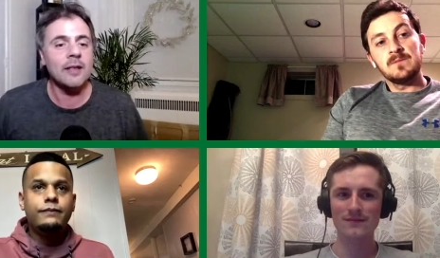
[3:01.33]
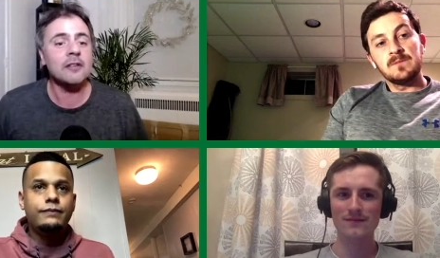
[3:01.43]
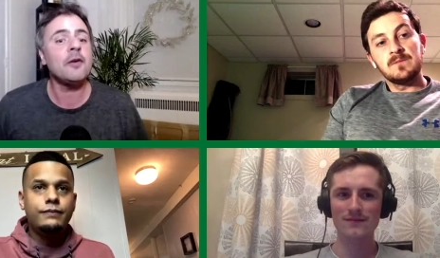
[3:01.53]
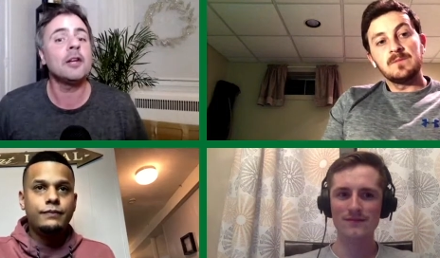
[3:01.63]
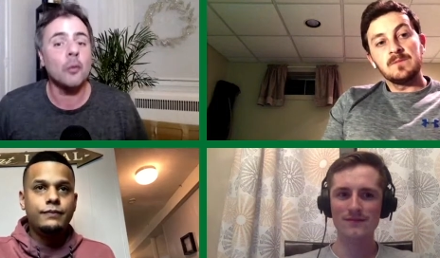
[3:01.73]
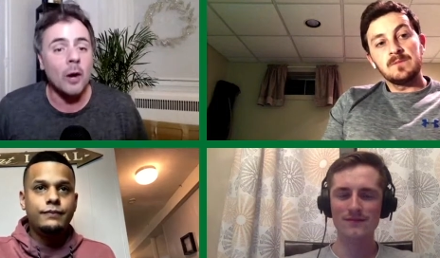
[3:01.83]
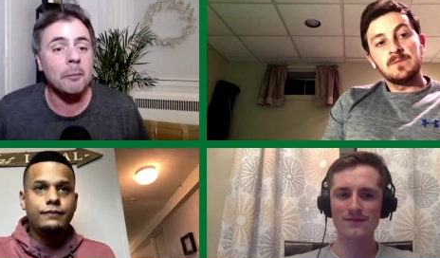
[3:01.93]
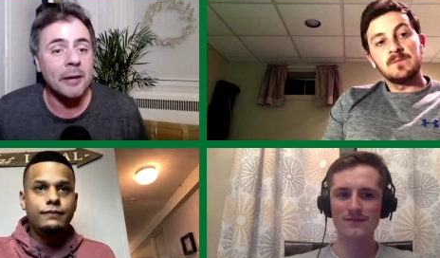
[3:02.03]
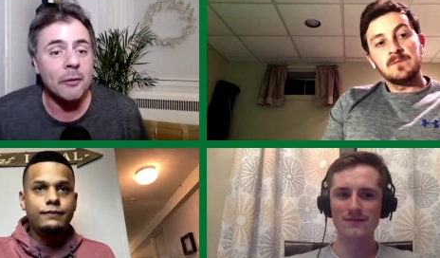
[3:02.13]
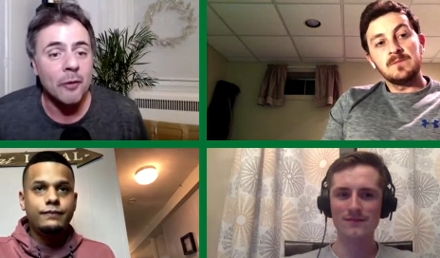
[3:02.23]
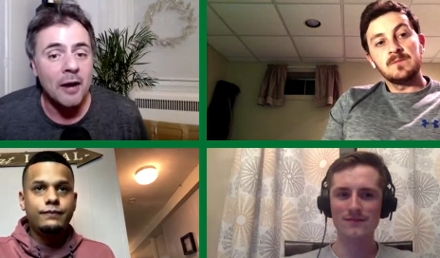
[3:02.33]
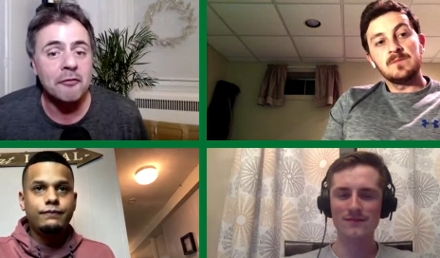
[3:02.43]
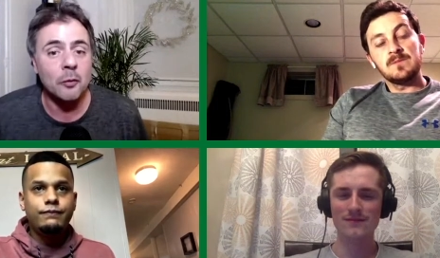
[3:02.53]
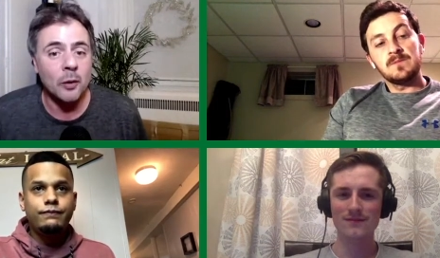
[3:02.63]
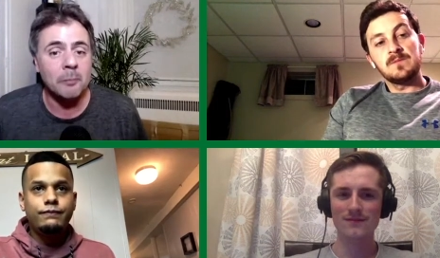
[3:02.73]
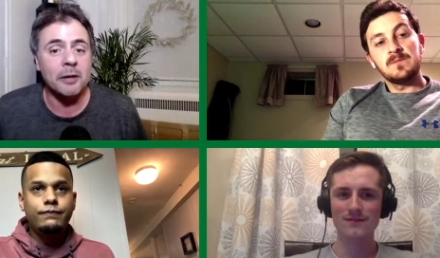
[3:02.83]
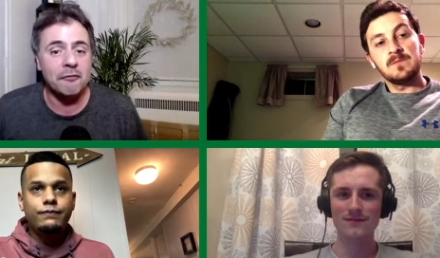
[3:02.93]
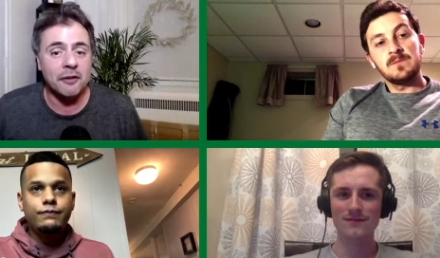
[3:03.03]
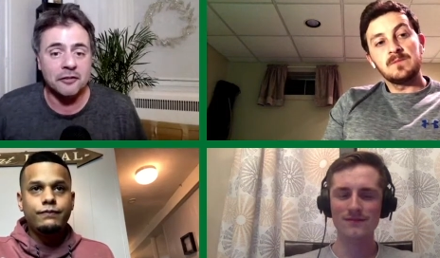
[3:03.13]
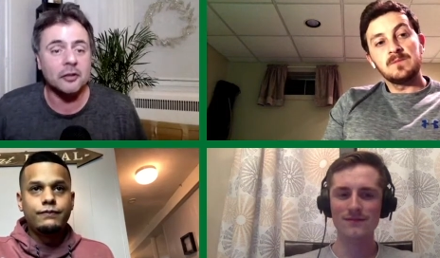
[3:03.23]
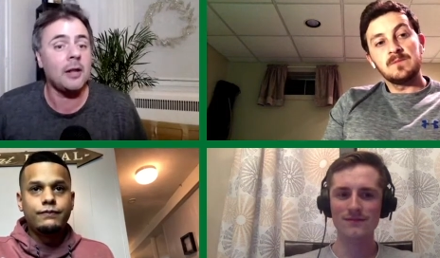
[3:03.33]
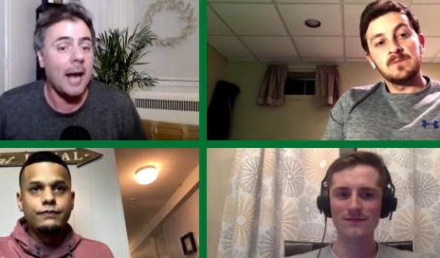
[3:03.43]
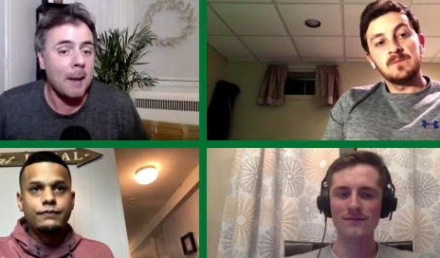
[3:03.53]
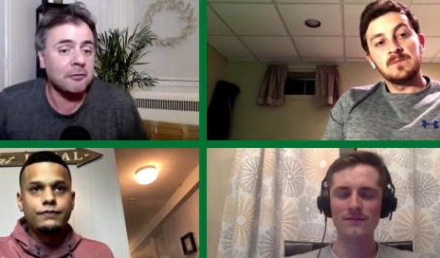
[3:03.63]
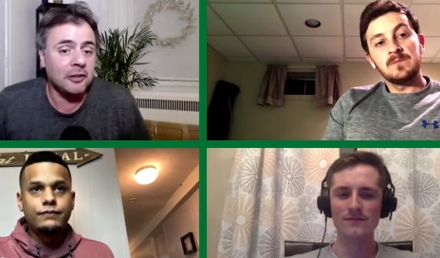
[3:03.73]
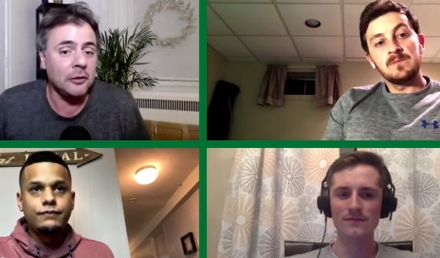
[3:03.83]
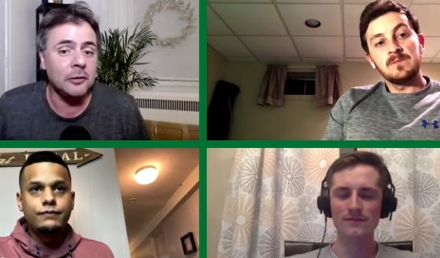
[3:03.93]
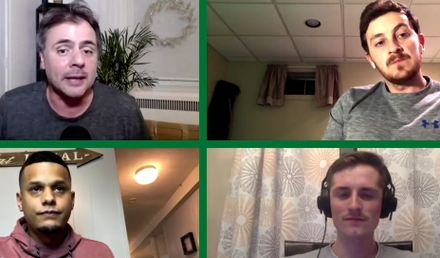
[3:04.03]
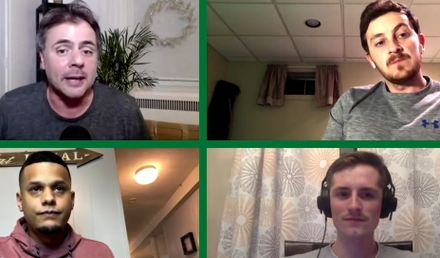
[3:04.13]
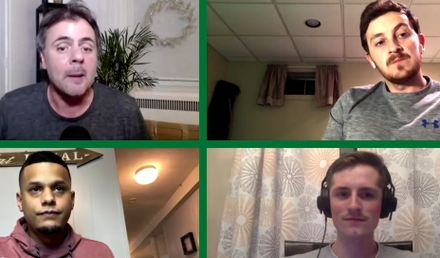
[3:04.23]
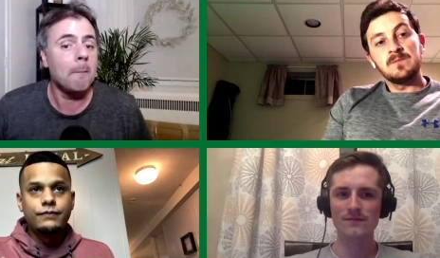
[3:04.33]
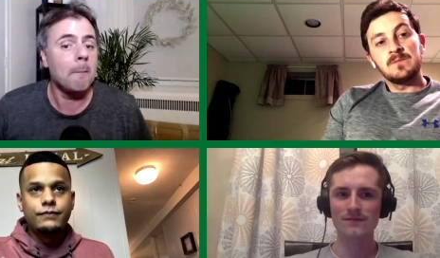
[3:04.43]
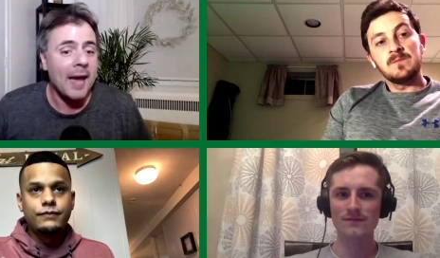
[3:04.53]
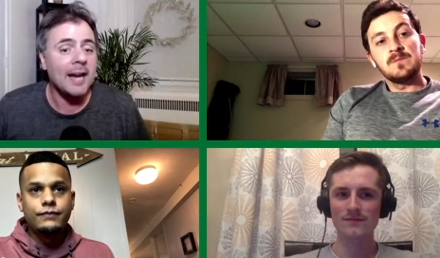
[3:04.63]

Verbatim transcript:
Speaker 1: fine. You want to play rough, you want to play physical, absolutely. Bang